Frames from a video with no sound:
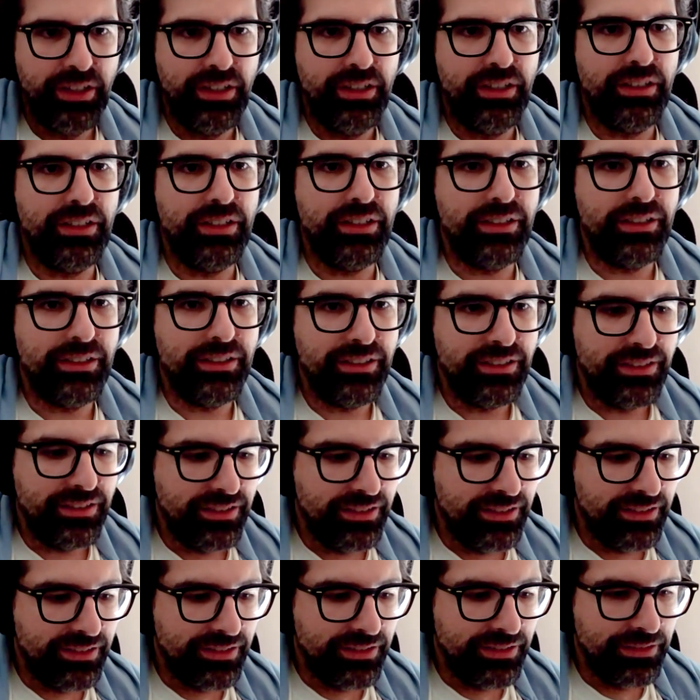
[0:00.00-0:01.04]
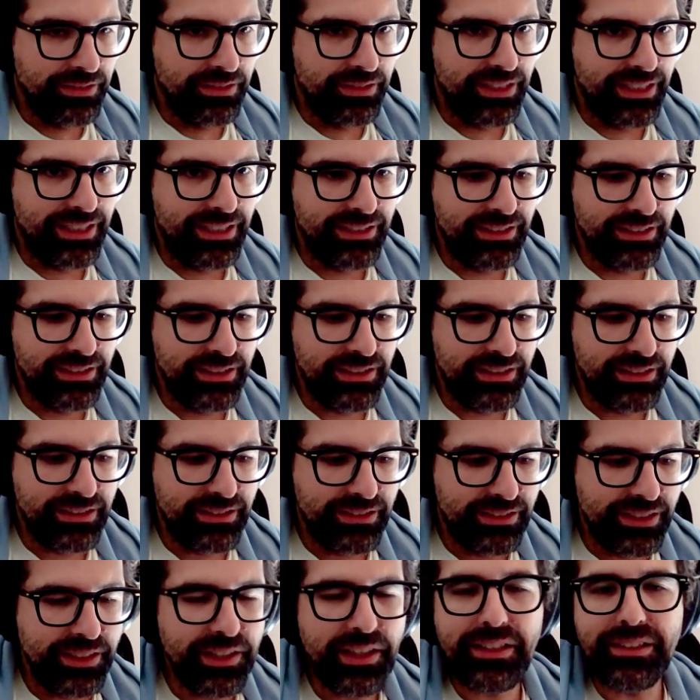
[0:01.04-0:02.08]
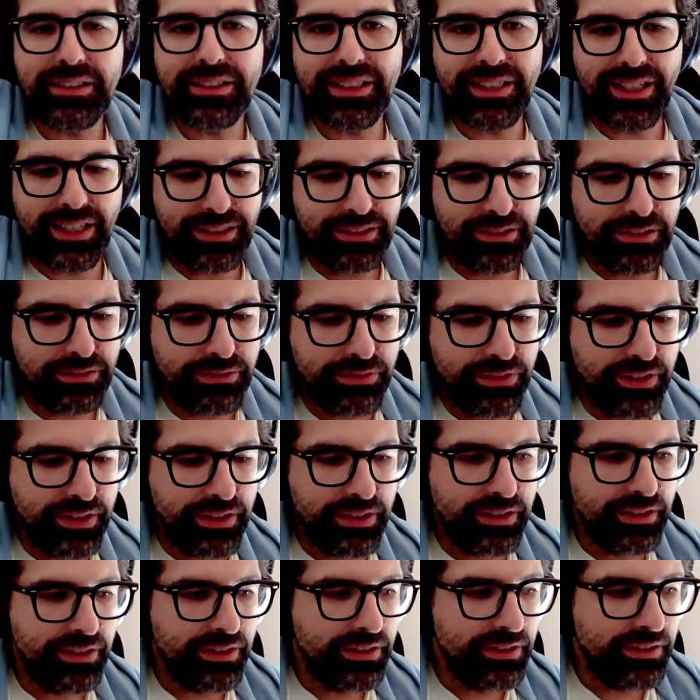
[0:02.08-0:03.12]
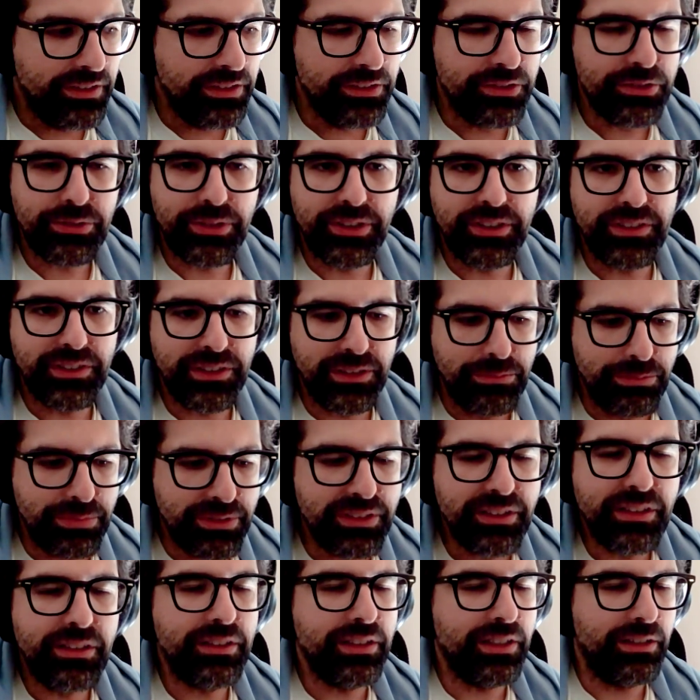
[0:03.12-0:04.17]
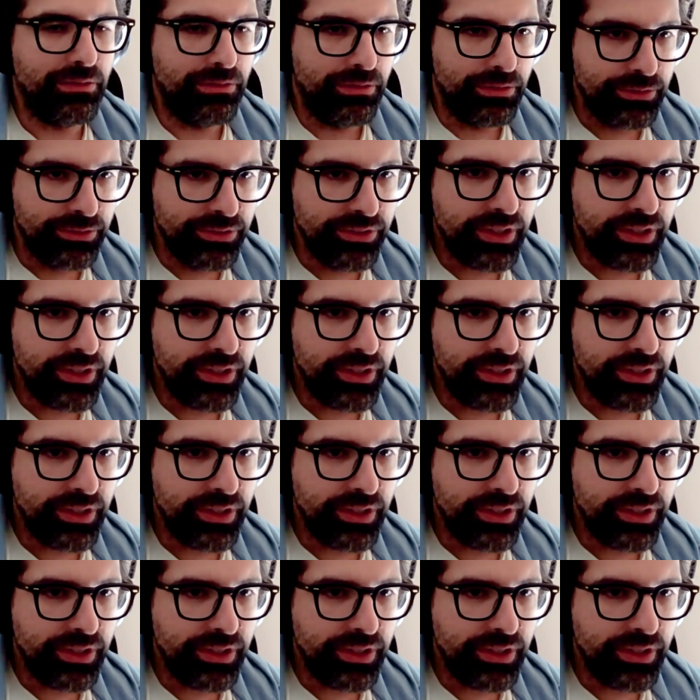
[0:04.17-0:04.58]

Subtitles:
And that's kind of the interesting bit that I've learned